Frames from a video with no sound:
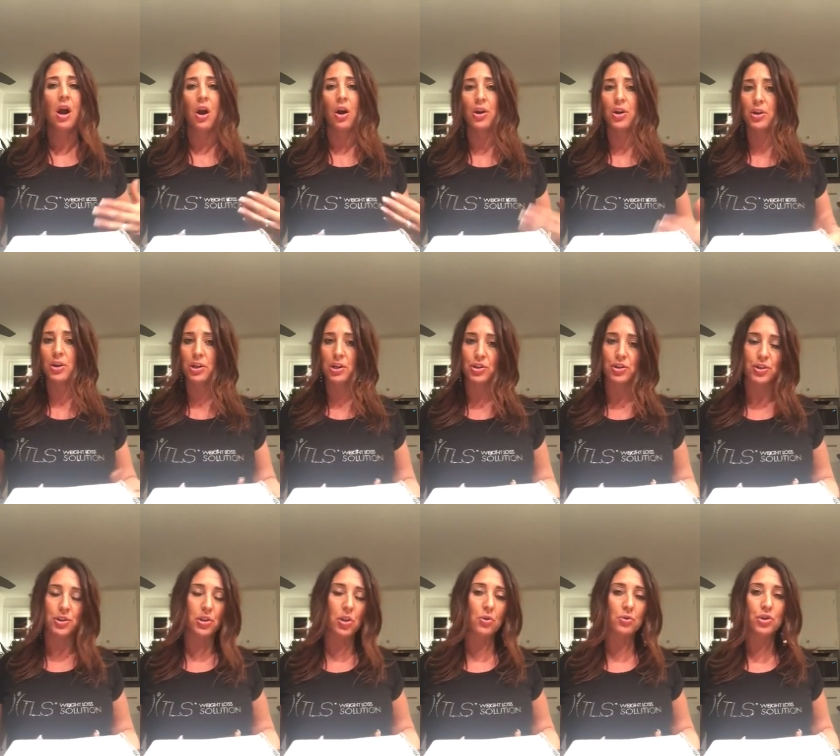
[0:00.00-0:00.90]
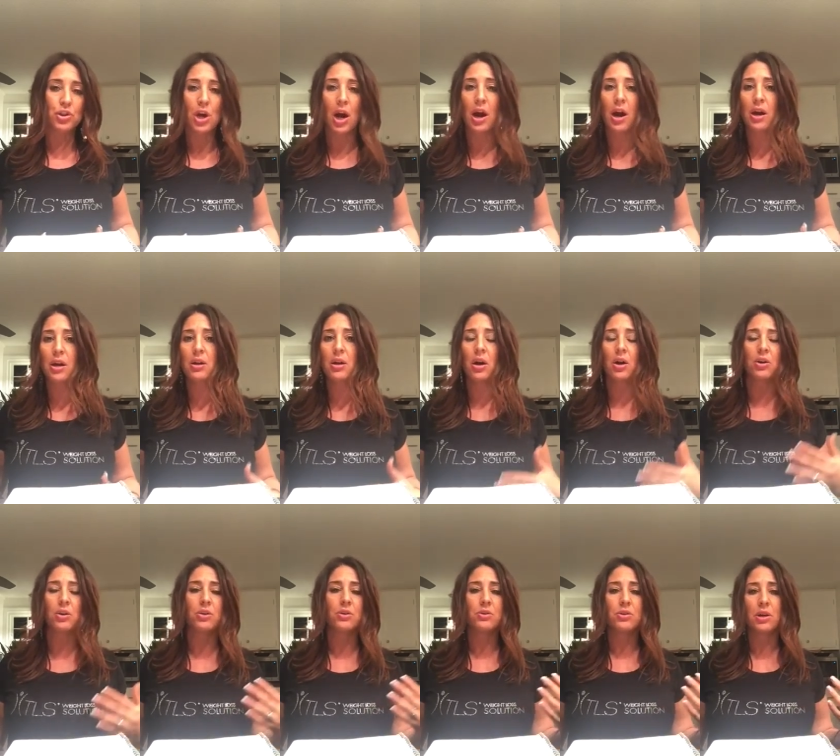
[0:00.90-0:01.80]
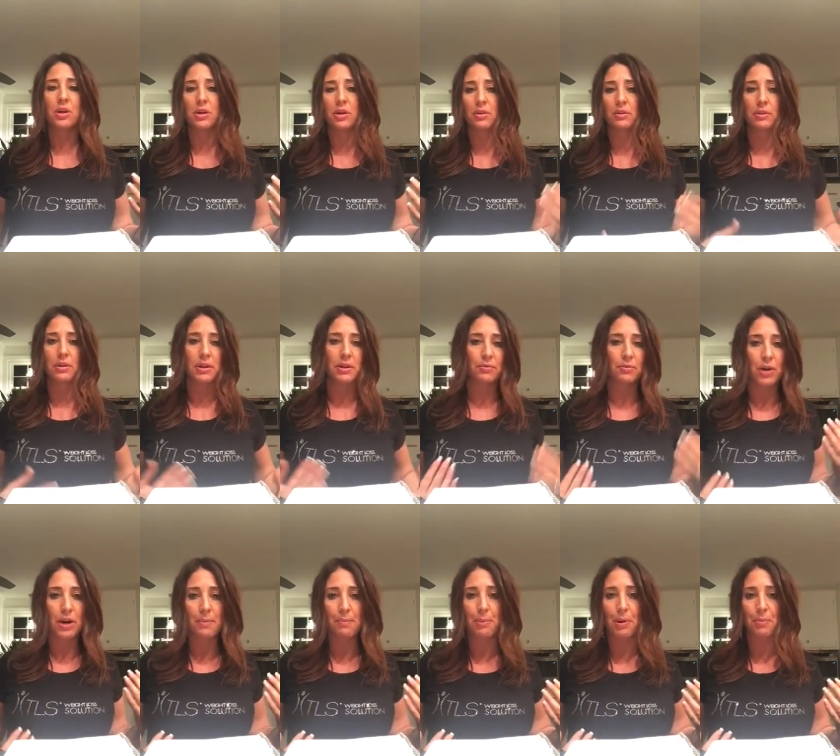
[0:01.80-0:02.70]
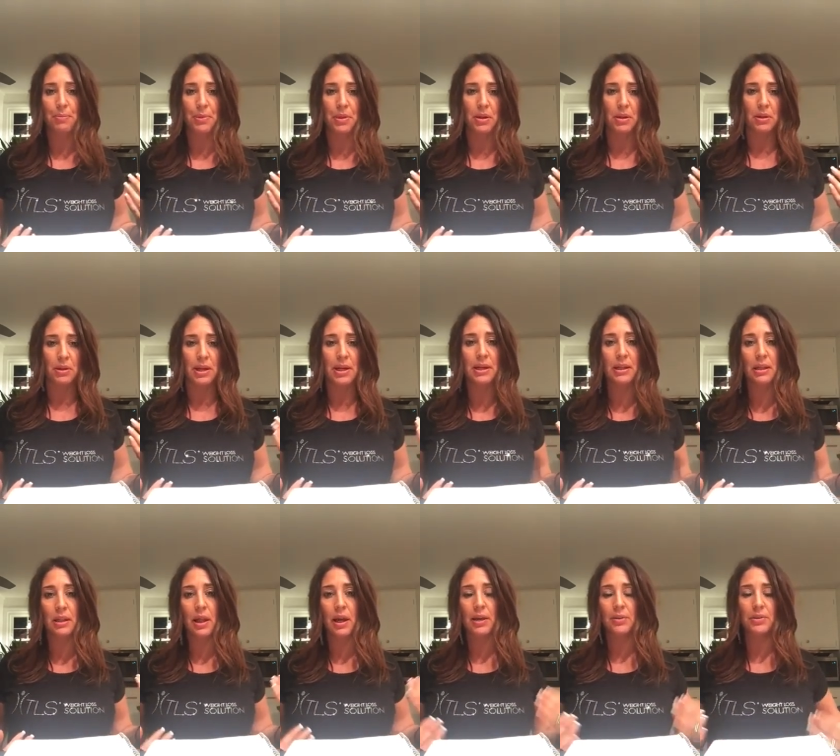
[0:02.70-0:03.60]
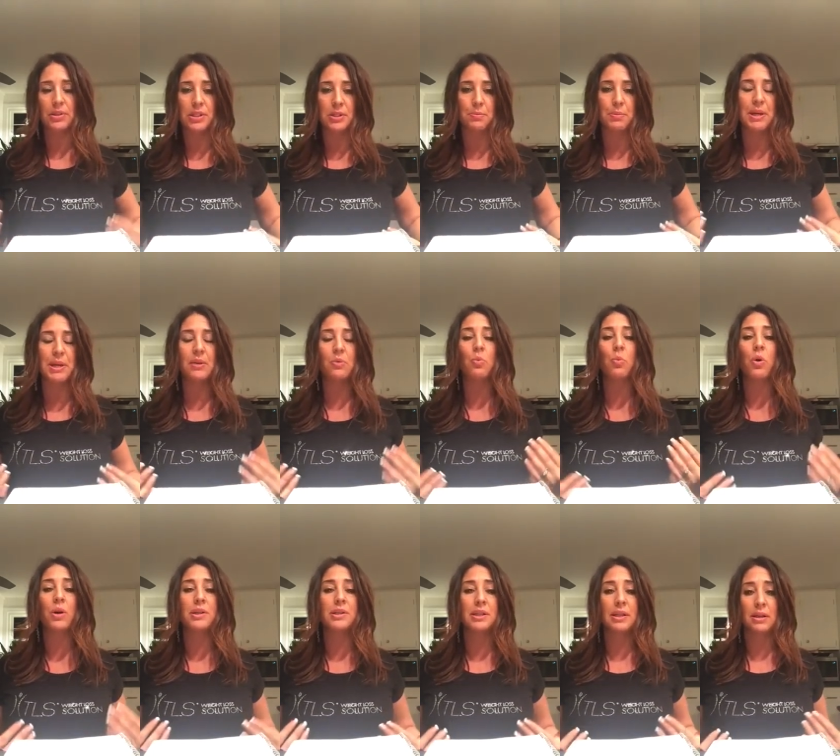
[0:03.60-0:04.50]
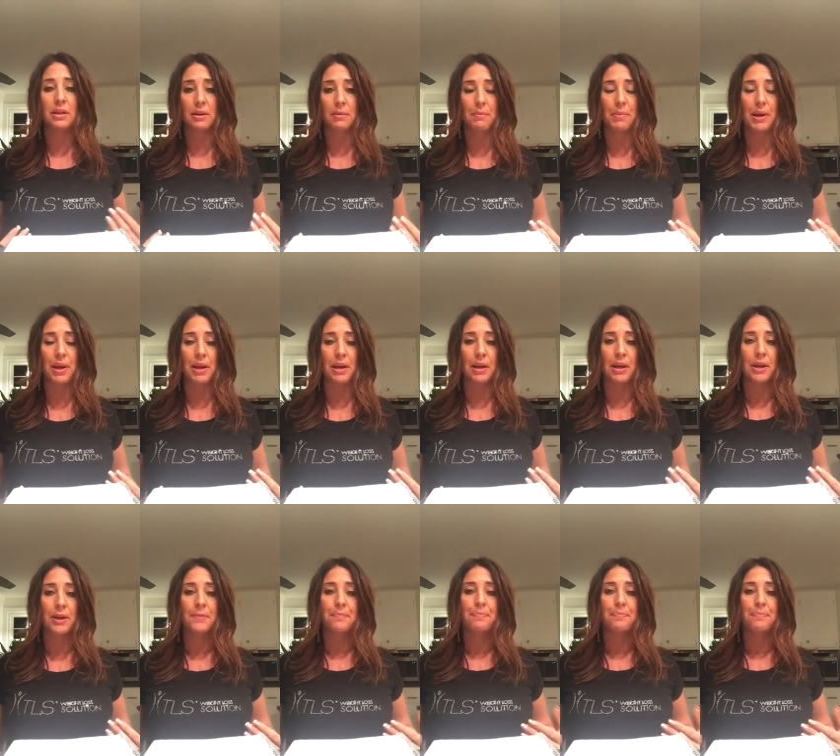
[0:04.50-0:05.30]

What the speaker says: Are you going to slow slow jog? Are you going to ramp up the incline, the speed? What is it going to be?